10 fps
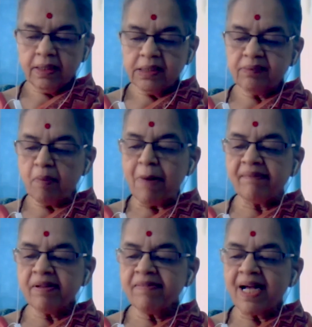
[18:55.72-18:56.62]

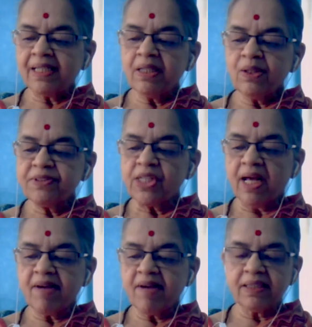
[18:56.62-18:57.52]
Svabhavavada of
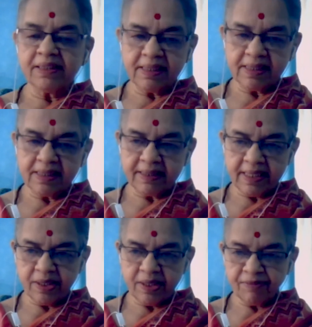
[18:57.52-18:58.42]
Charvaka, that is the
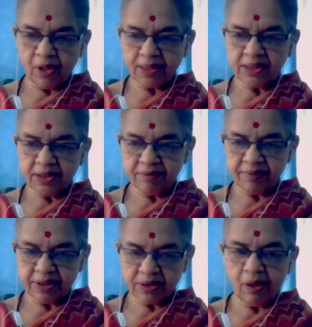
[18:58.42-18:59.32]
theory of causation which
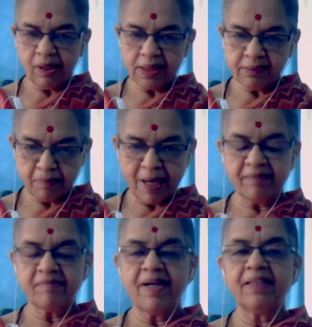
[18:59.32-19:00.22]
is called
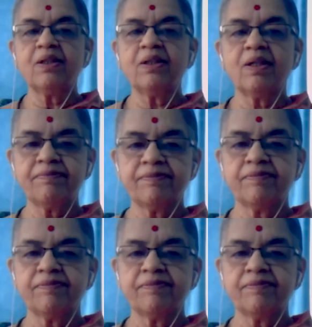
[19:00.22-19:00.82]
Svabhavavada of